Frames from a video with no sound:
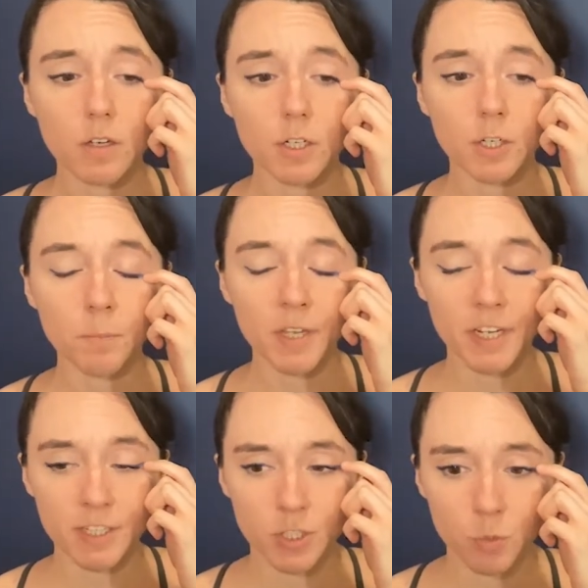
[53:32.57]

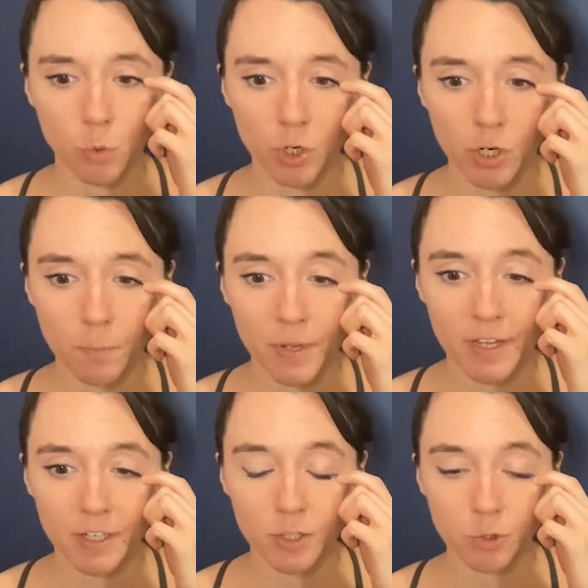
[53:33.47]
comedians weren't
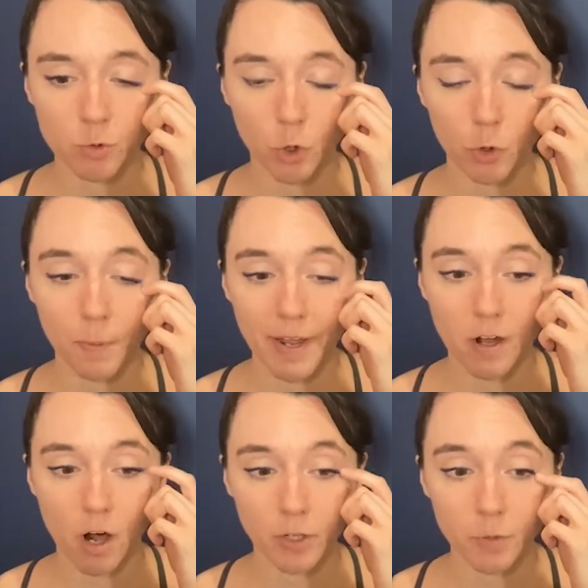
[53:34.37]
being controlled by
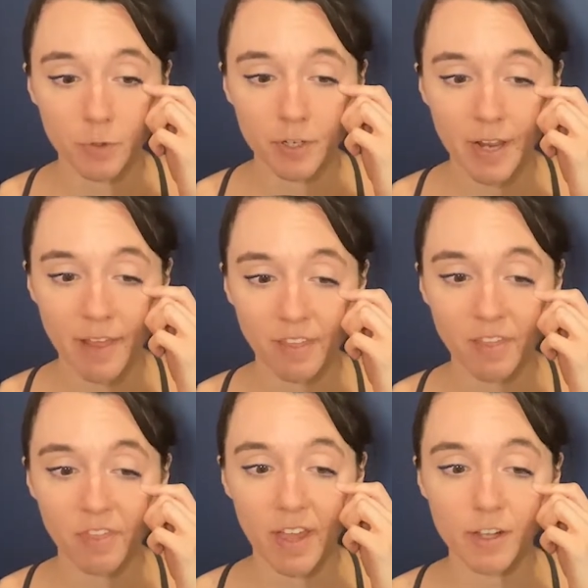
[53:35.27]
Hollywood and
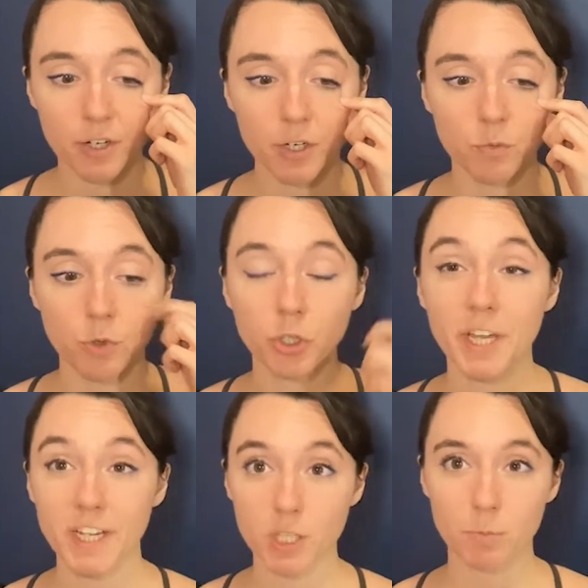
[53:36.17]
that they could
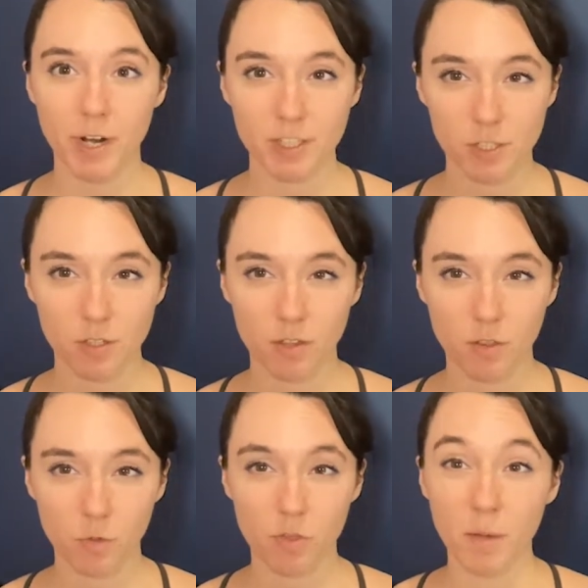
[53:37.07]
really express
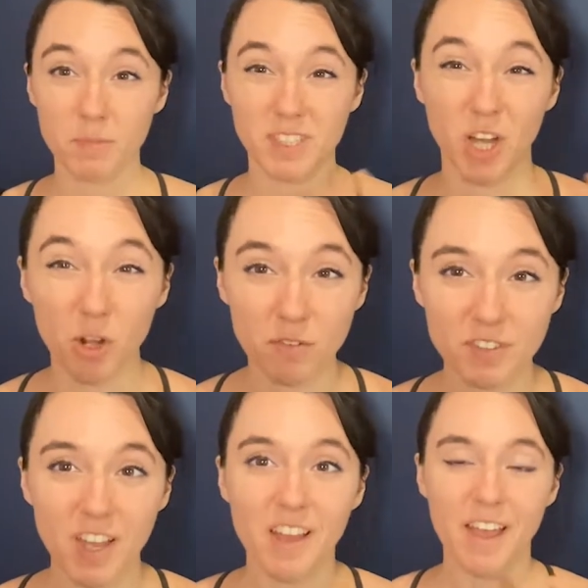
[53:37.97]

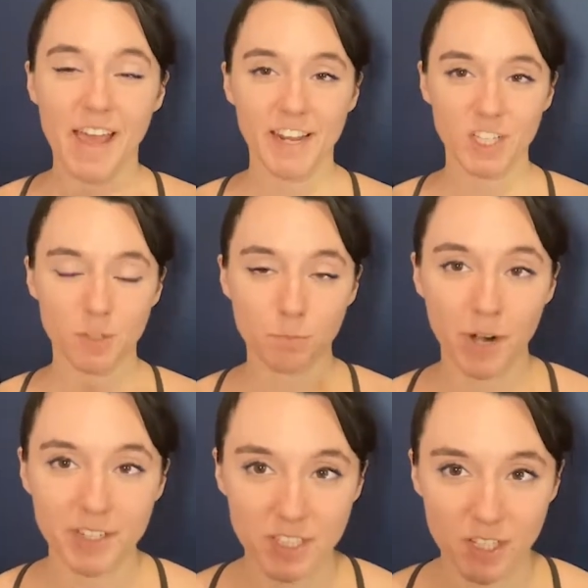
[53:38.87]
themselves and
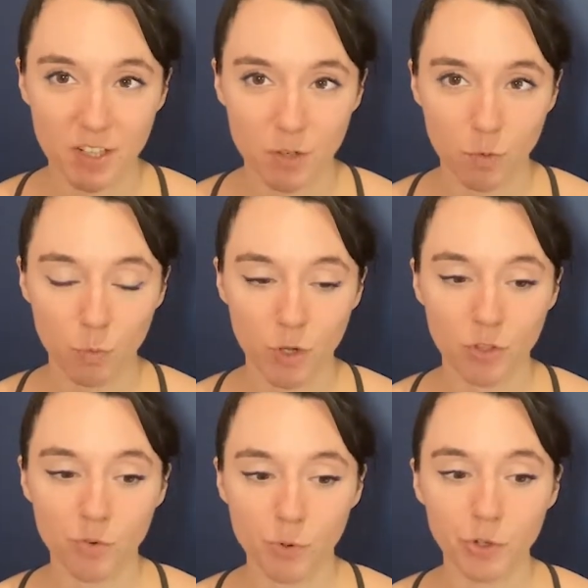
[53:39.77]
express
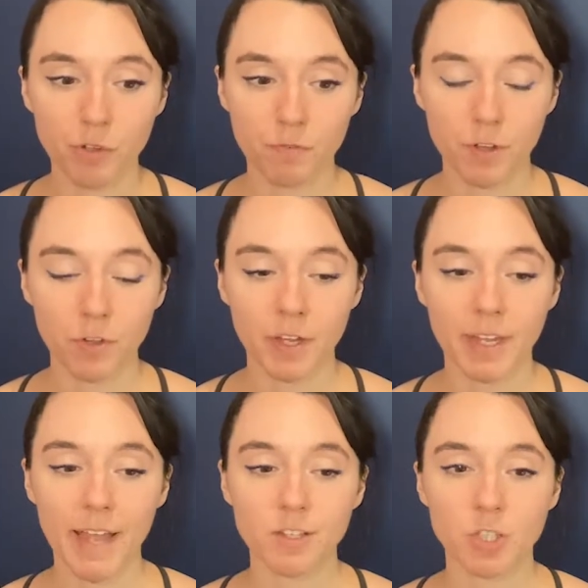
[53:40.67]
what they're really
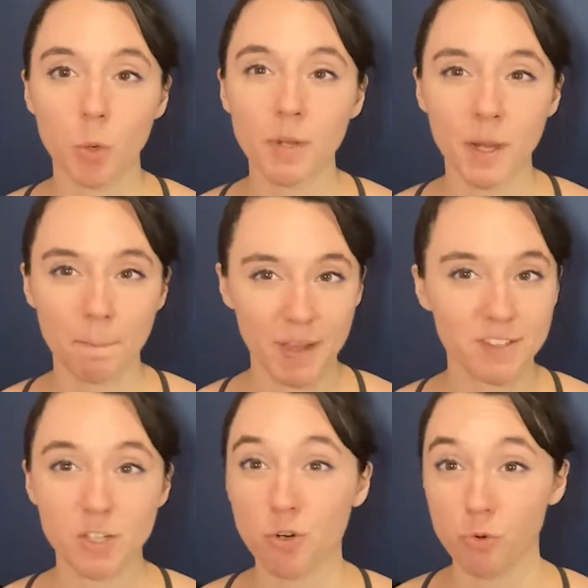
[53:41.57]
feeling. And so many
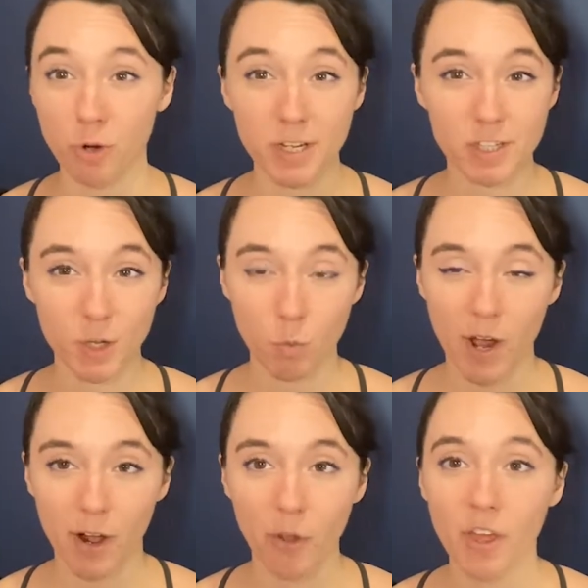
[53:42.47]
amazing, crazy,
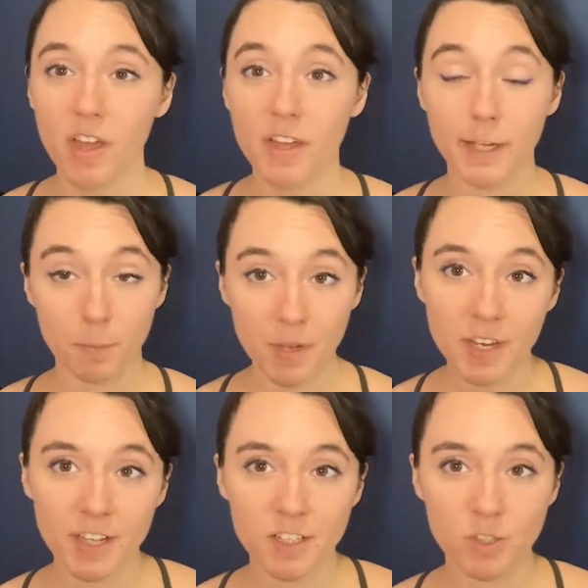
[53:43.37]
wild
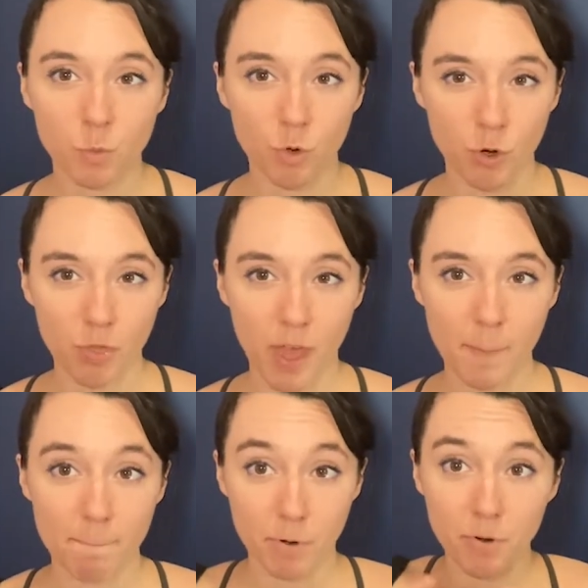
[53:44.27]
comedians were
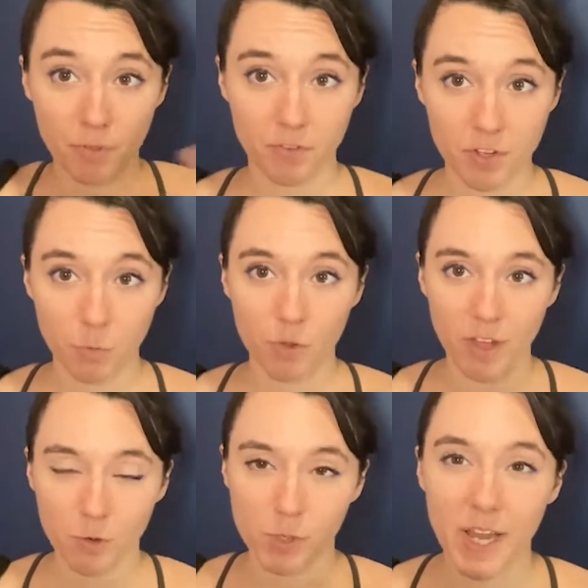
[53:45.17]
then birthed, were
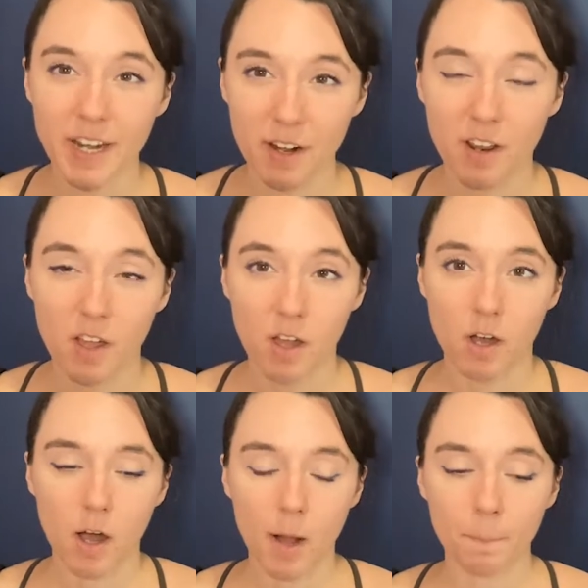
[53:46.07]
then created
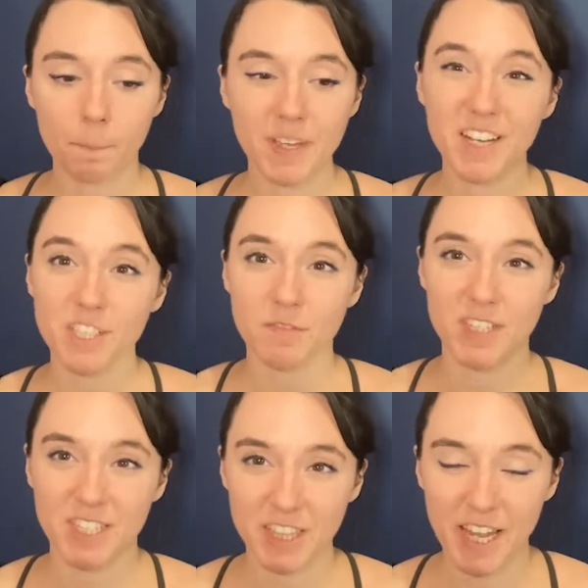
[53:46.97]
because of
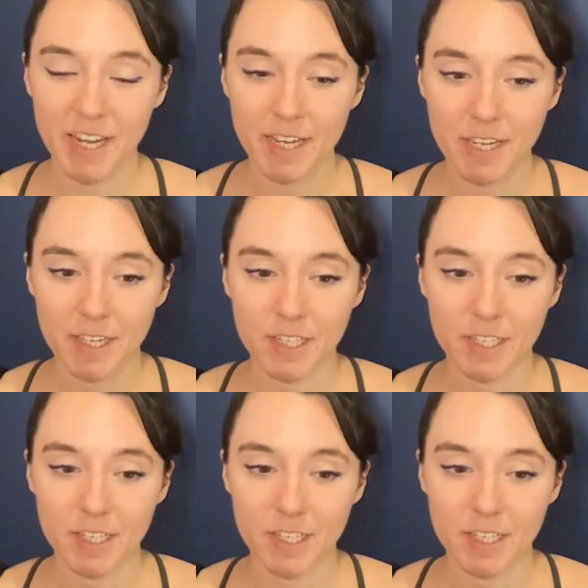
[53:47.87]
this lady,